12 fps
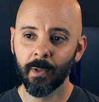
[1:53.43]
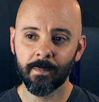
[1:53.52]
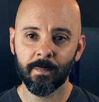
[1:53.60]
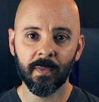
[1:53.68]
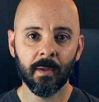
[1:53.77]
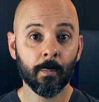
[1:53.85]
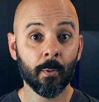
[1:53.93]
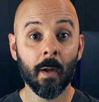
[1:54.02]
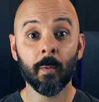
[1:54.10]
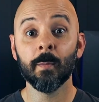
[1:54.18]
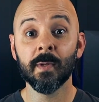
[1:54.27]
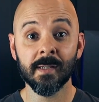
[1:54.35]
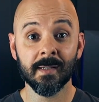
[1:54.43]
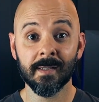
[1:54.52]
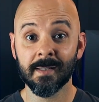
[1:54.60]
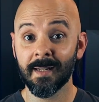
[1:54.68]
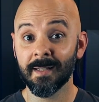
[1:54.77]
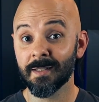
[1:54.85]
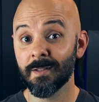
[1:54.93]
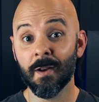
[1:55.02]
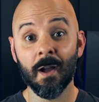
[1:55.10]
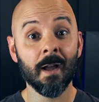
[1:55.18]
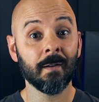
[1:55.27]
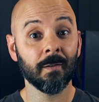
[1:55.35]
But the problem is it's
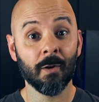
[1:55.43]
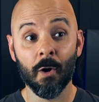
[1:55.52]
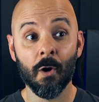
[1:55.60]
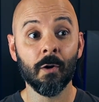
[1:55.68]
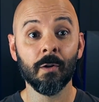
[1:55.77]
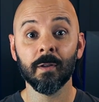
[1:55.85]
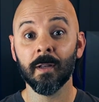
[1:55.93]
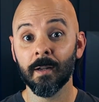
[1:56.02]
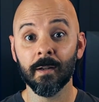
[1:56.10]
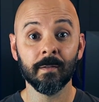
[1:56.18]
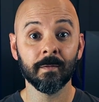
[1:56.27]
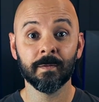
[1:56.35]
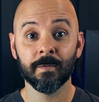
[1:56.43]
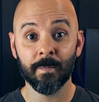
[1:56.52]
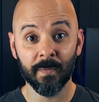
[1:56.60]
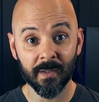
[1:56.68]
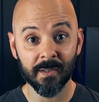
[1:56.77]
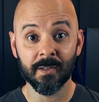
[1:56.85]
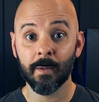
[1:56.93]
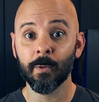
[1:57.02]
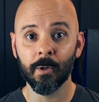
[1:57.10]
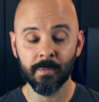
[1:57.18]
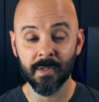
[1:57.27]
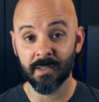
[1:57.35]
not all of the
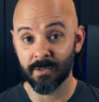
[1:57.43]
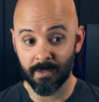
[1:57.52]
suburbs.